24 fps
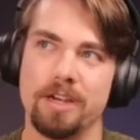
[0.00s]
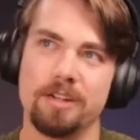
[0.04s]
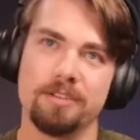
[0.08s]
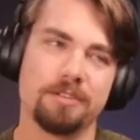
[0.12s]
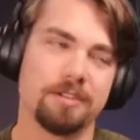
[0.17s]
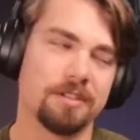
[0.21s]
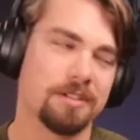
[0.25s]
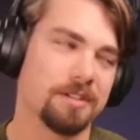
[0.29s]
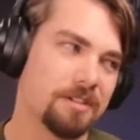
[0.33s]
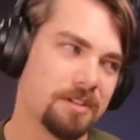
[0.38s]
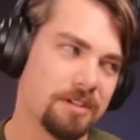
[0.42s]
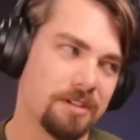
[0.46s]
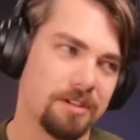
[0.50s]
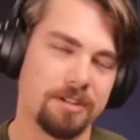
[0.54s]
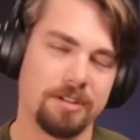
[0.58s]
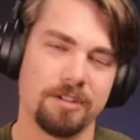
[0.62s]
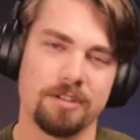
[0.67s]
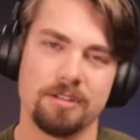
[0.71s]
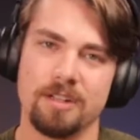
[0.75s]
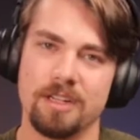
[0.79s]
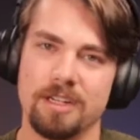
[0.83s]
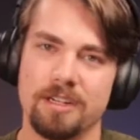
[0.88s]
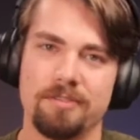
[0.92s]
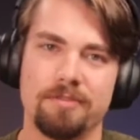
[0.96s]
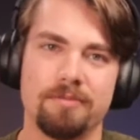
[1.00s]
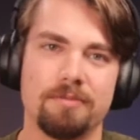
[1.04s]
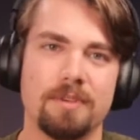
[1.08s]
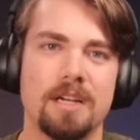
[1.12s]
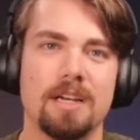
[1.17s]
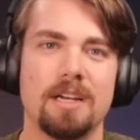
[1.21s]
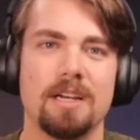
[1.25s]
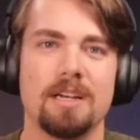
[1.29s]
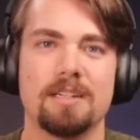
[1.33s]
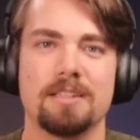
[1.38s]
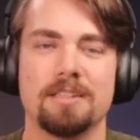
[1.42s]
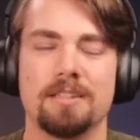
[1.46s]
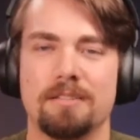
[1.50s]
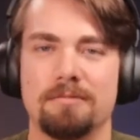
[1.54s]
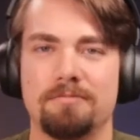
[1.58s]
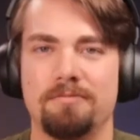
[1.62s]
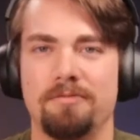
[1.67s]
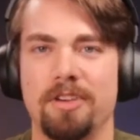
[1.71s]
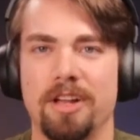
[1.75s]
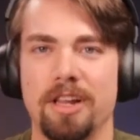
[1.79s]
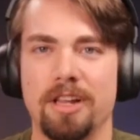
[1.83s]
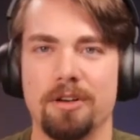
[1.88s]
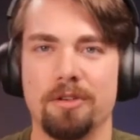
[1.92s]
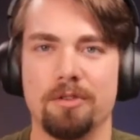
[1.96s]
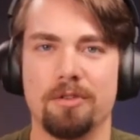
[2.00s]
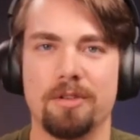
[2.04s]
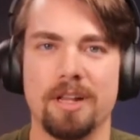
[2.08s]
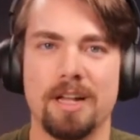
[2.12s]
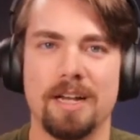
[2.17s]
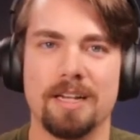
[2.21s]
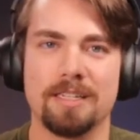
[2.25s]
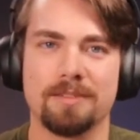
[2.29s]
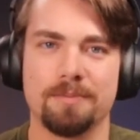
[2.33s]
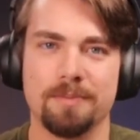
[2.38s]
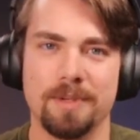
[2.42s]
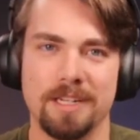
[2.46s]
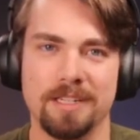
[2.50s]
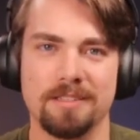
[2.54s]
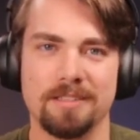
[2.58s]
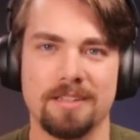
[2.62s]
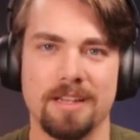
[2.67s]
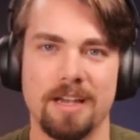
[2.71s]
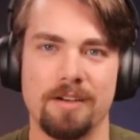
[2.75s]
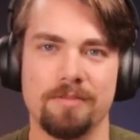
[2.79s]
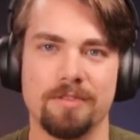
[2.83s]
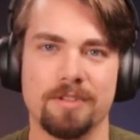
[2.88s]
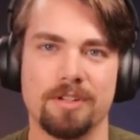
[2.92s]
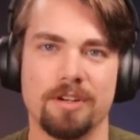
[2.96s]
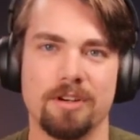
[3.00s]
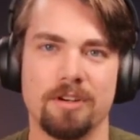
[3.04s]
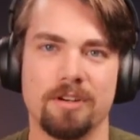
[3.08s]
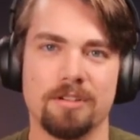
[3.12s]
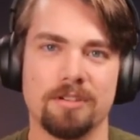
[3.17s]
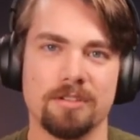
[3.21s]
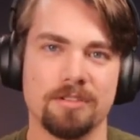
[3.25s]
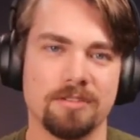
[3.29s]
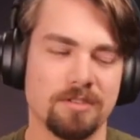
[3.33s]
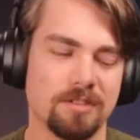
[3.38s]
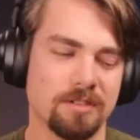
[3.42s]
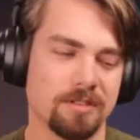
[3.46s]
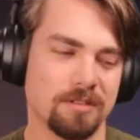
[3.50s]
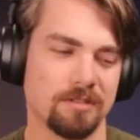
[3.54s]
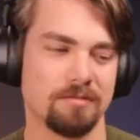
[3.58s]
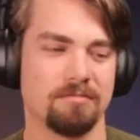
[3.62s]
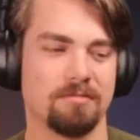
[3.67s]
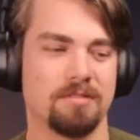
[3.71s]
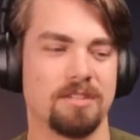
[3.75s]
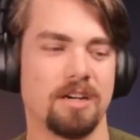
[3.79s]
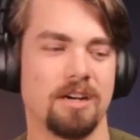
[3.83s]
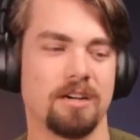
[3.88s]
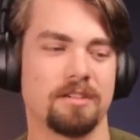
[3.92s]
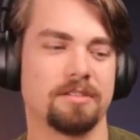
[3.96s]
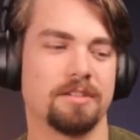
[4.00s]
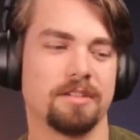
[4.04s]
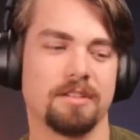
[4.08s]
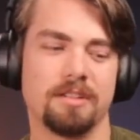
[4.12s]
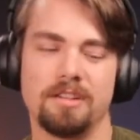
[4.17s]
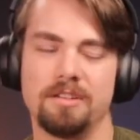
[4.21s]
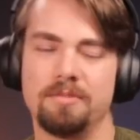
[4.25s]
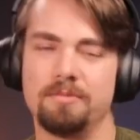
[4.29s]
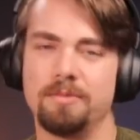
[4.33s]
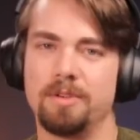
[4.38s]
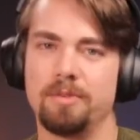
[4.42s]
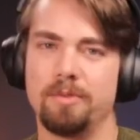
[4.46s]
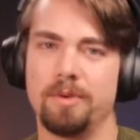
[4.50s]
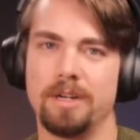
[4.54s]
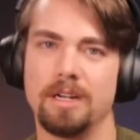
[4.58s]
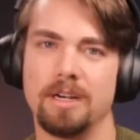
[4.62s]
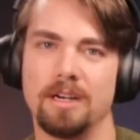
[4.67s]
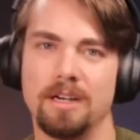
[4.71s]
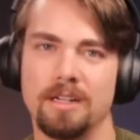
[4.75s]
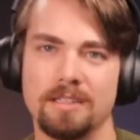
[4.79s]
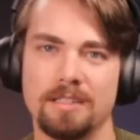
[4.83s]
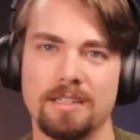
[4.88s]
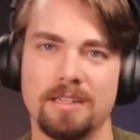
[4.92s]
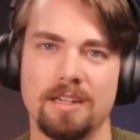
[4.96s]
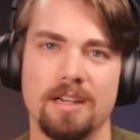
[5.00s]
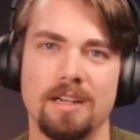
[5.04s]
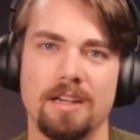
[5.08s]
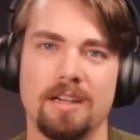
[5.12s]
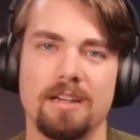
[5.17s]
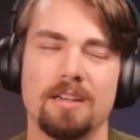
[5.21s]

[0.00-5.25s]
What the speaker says: around, you can see all your like fellow classmates' avatars and talk to them and whatnot.